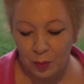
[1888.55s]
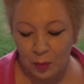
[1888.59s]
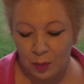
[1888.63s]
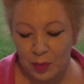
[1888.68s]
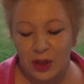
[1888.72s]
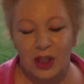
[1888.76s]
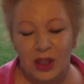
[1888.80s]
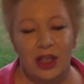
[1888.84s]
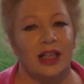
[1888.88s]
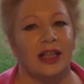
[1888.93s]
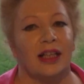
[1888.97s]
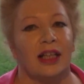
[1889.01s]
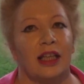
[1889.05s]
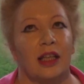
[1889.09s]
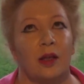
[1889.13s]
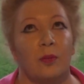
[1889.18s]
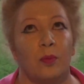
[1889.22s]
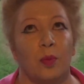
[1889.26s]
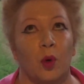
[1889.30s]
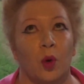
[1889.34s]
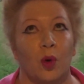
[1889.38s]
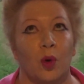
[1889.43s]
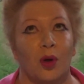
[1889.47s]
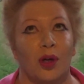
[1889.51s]
particularly the
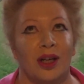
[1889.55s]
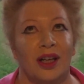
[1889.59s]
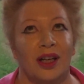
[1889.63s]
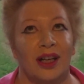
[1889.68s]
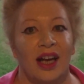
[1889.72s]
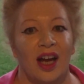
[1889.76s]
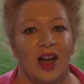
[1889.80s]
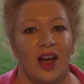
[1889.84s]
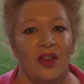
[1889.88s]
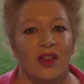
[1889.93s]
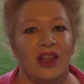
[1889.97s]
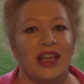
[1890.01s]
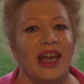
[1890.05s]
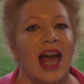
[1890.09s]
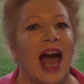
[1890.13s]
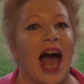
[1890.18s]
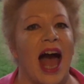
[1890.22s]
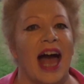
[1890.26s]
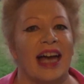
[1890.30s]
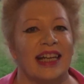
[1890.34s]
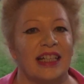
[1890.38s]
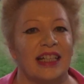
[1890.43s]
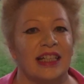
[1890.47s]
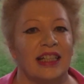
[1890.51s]
book the
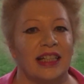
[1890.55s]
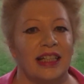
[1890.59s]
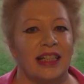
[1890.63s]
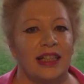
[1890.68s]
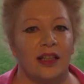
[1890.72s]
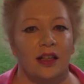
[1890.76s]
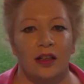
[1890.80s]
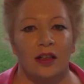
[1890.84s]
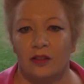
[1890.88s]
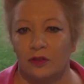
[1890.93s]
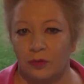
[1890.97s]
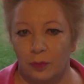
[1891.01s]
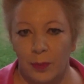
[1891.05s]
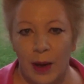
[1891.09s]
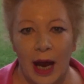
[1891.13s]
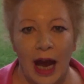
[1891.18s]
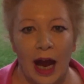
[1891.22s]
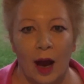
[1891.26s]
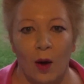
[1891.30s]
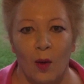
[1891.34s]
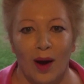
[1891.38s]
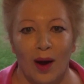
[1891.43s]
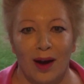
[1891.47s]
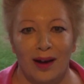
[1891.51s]
Agony of
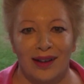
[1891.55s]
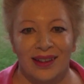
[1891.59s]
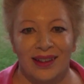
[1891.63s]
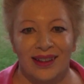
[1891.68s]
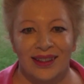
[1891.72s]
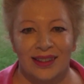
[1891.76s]
Power.